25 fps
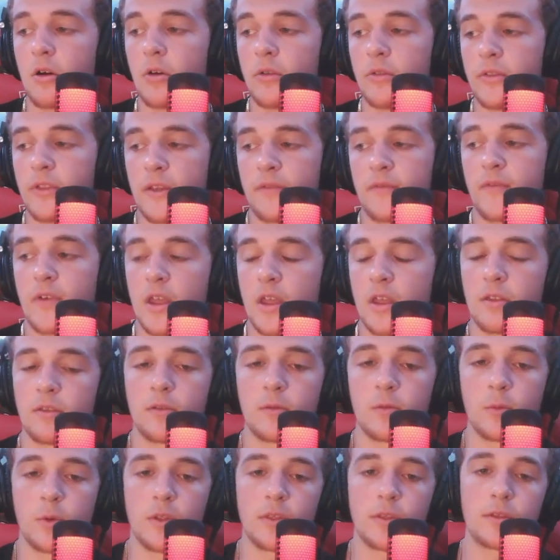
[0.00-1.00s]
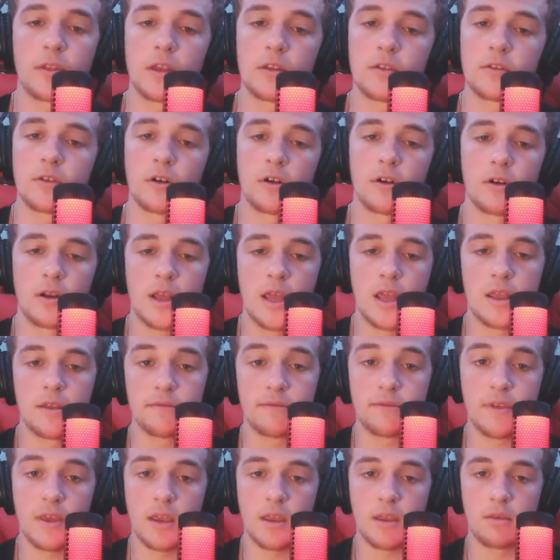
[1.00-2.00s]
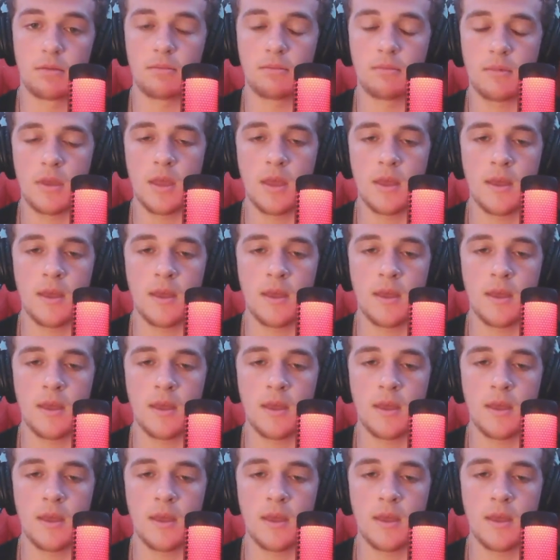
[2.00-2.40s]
OnlyFans once they turn 18.